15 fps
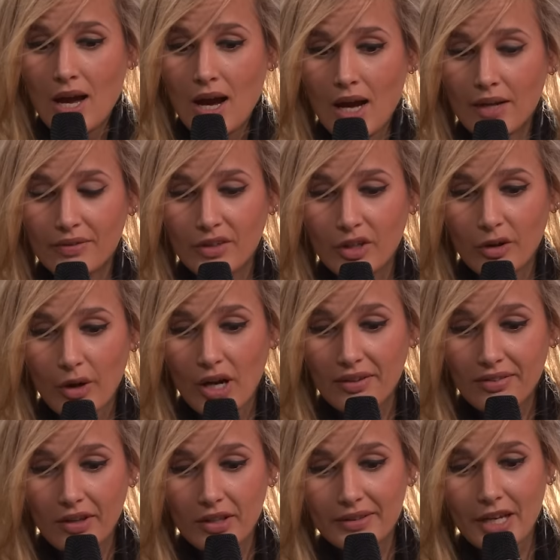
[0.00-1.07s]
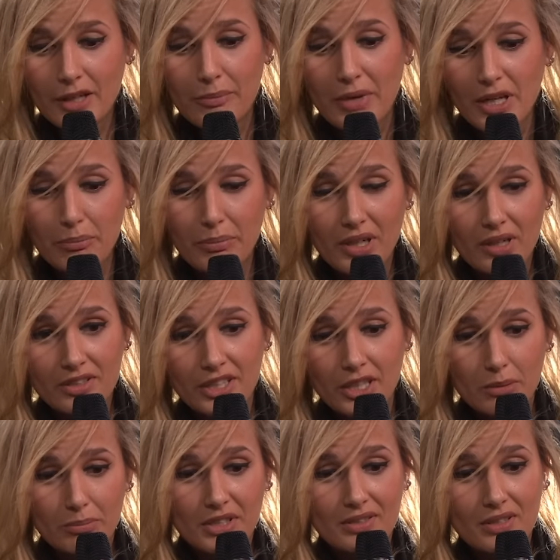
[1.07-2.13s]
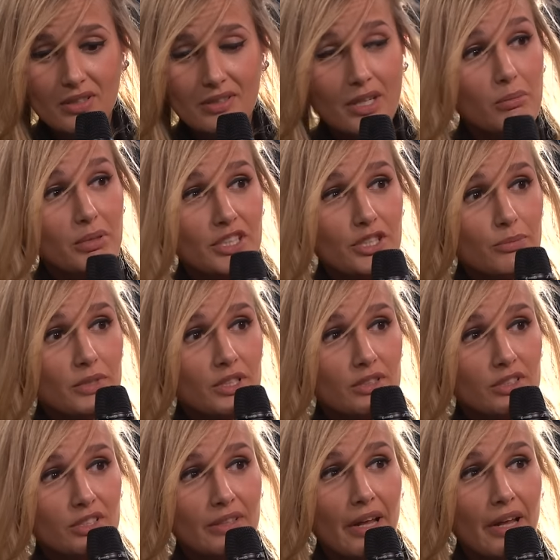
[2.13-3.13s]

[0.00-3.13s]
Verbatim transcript: And uh, I thought that by building up this establishment